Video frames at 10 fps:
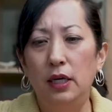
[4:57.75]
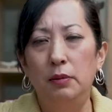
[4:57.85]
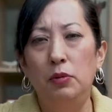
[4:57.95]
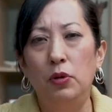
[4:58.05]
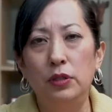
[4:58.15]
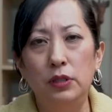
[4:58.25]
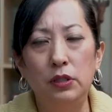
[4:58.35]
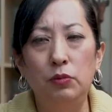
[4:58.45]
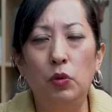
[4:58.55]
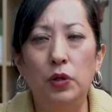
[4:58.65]
more
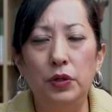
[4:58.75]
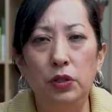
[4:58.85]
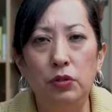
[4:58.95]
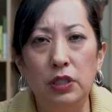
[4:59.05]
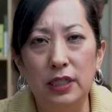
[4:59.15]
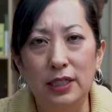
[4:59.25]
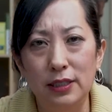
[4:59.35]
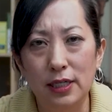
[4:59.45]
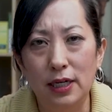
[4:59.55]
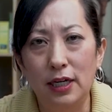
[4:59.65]
more on the Yucatan
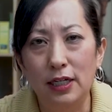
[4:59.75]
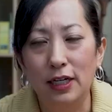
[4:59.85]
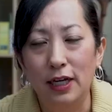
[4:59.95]
side.